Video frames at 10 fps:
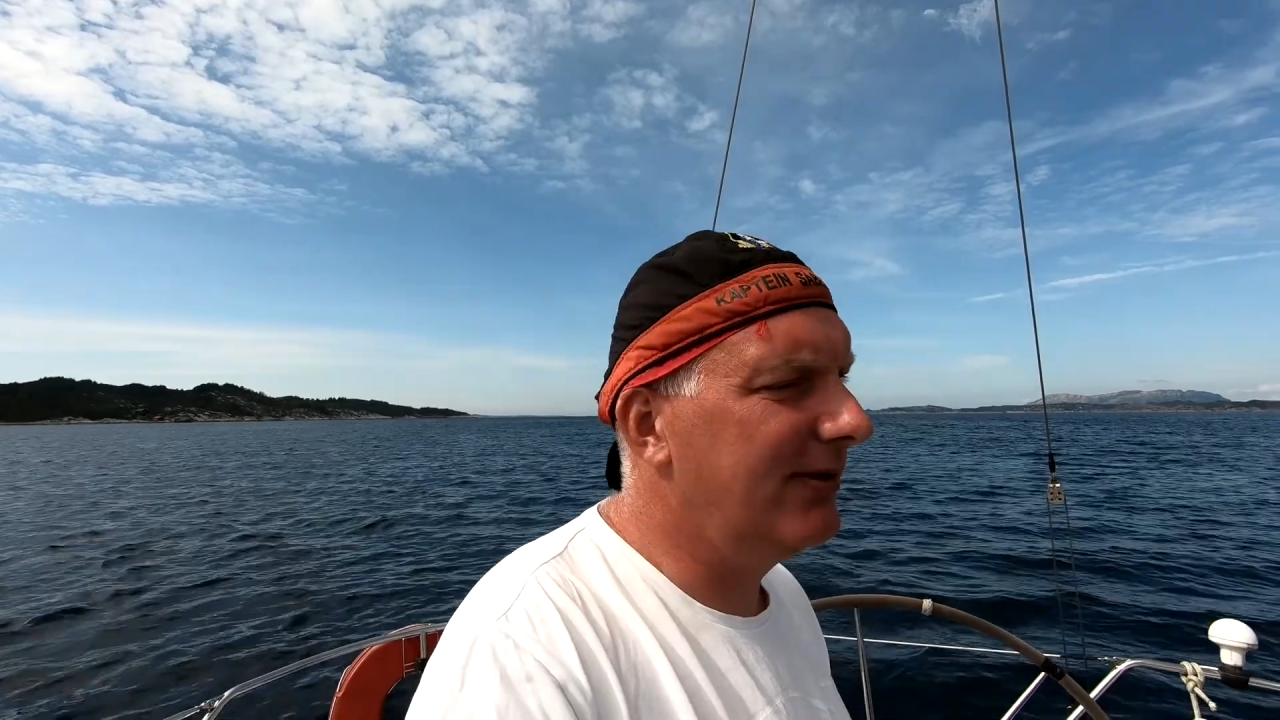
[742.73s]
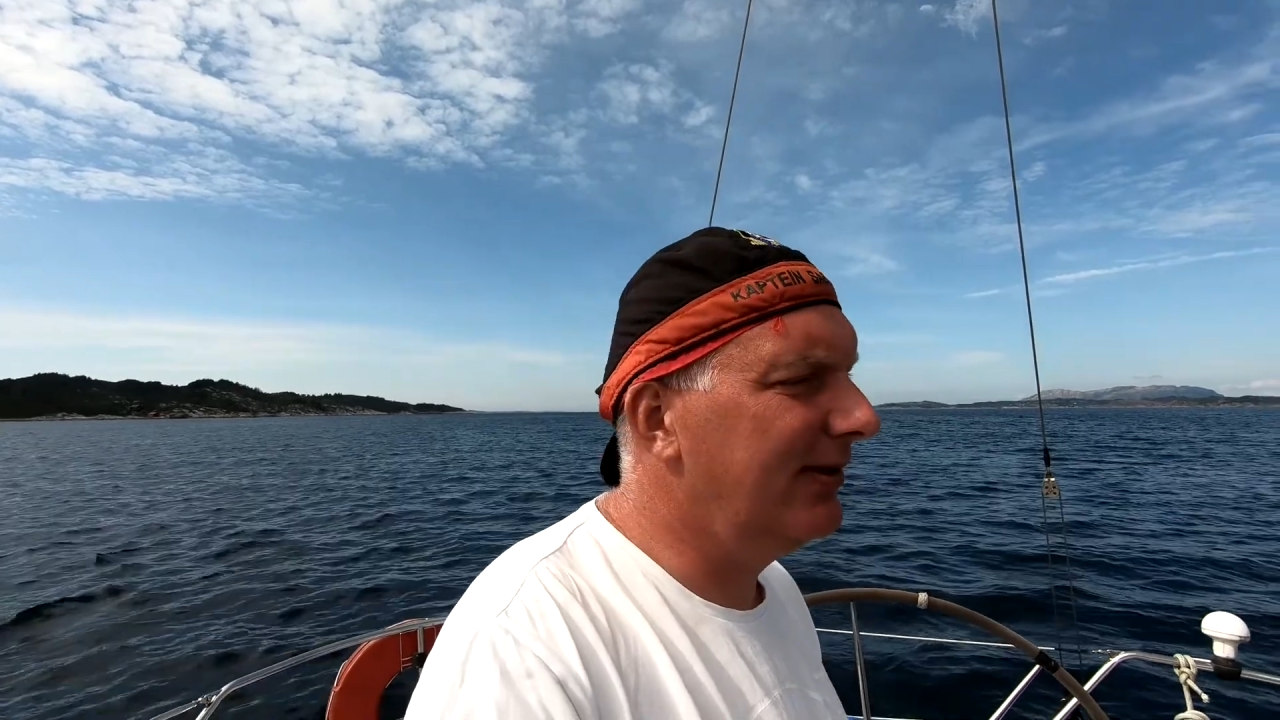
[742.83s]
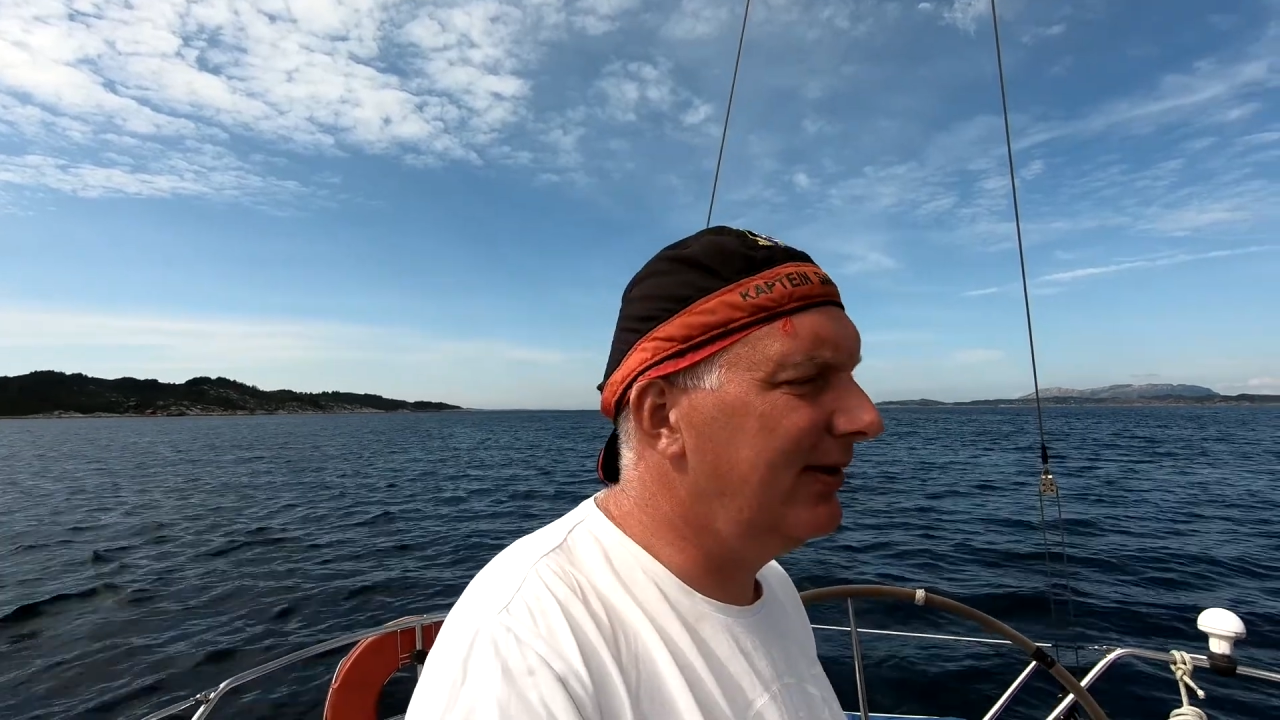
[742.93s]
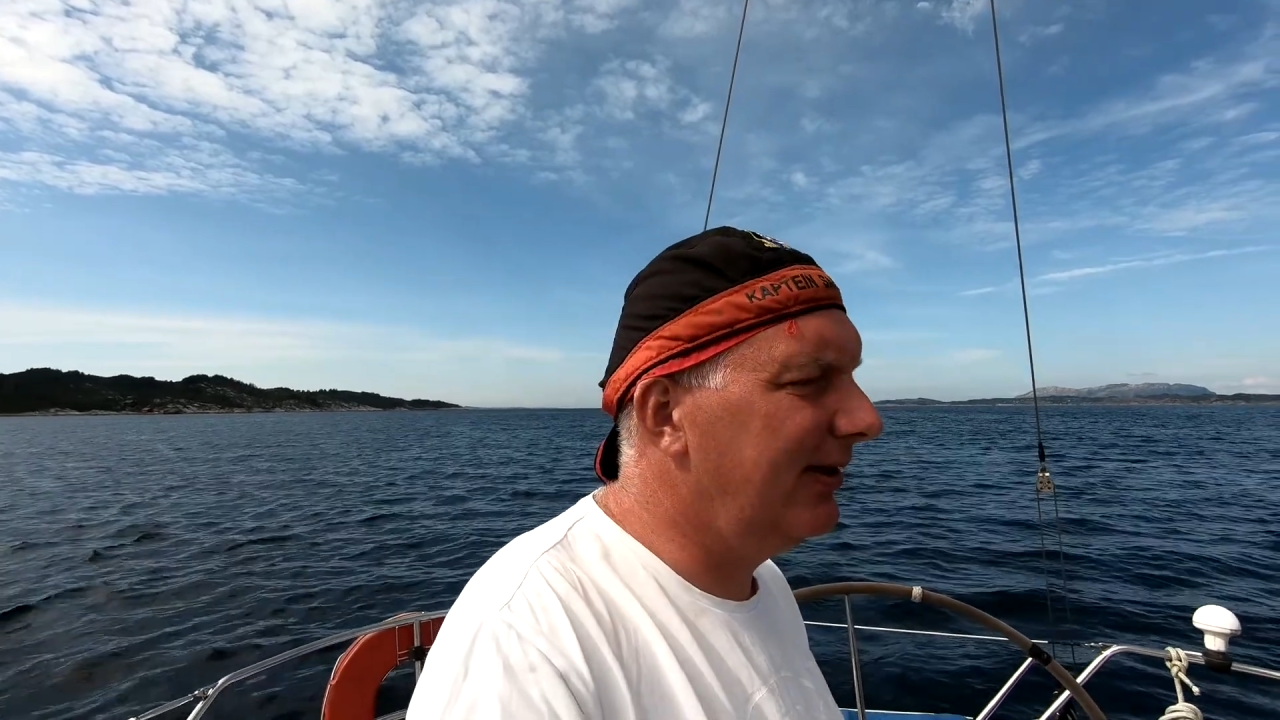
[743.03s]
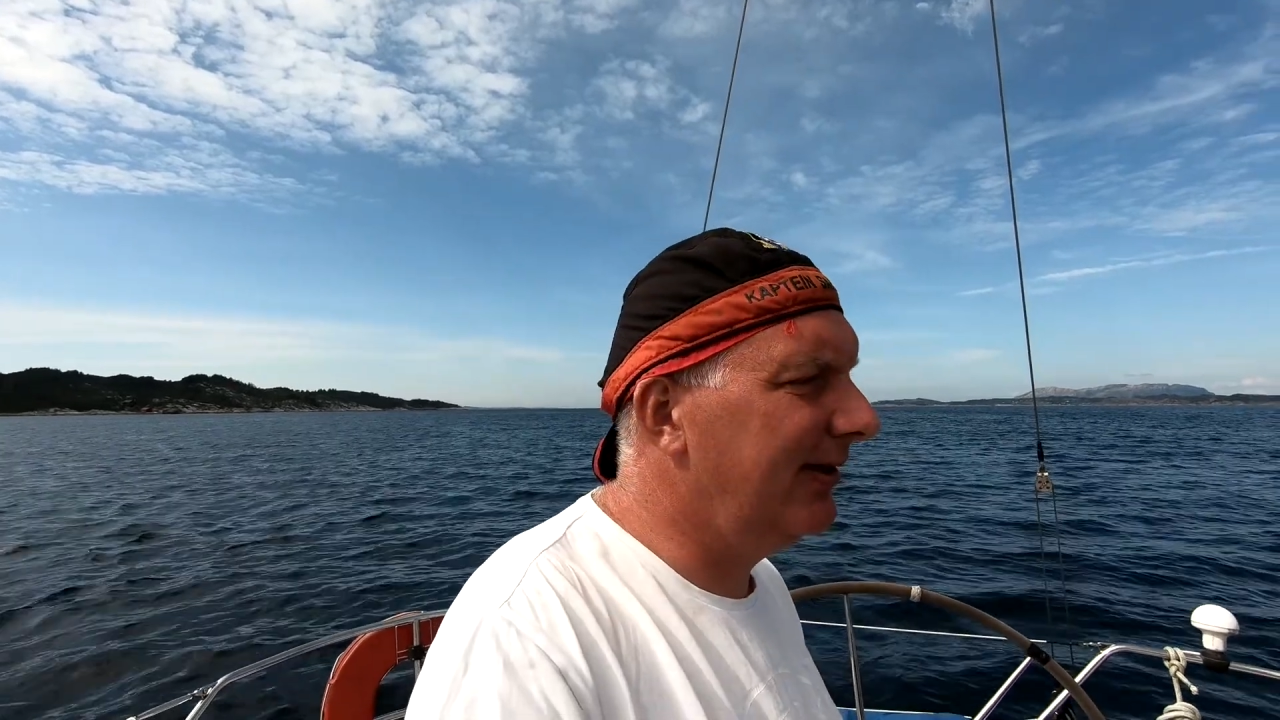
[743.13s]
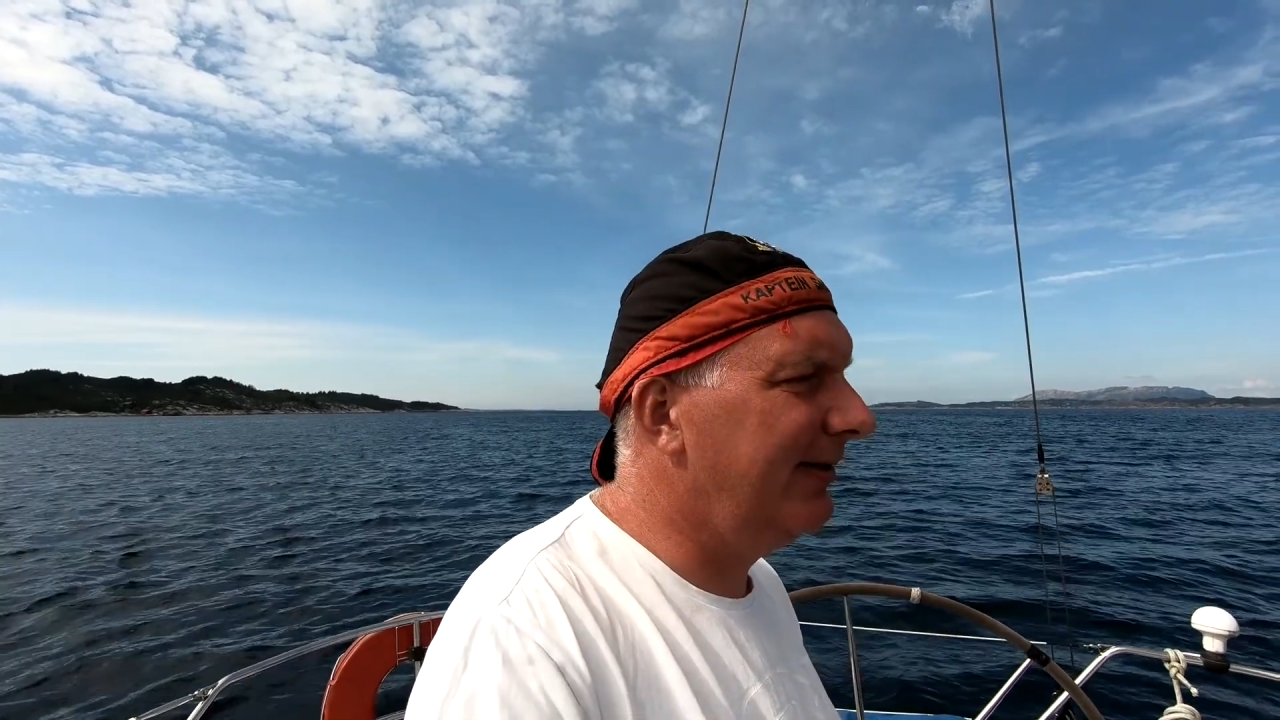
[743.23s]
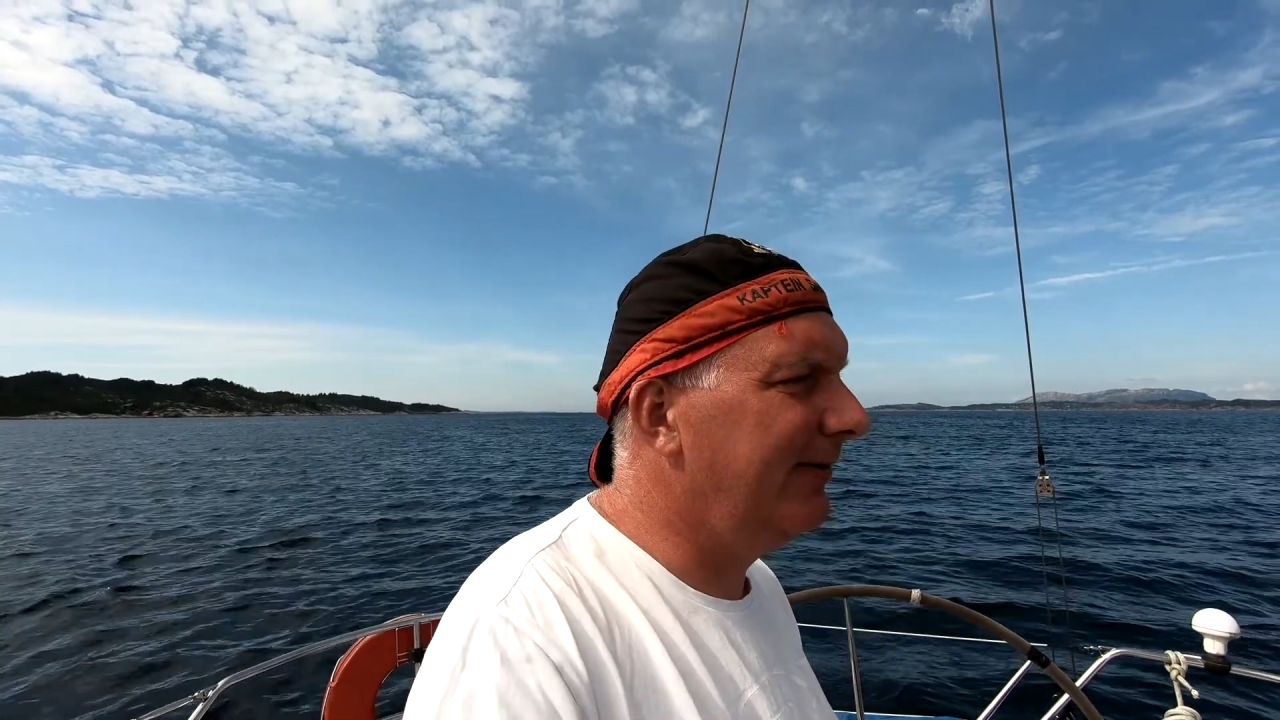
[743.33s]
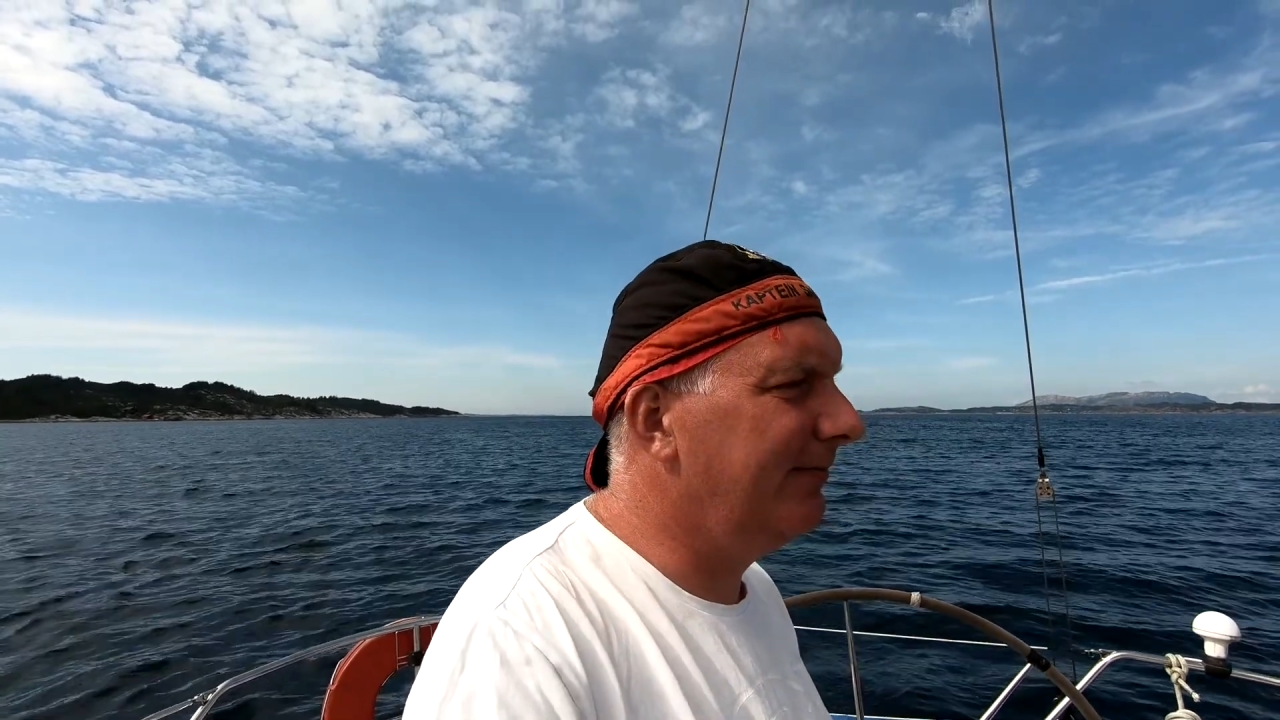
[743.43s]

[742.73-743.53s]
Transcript: I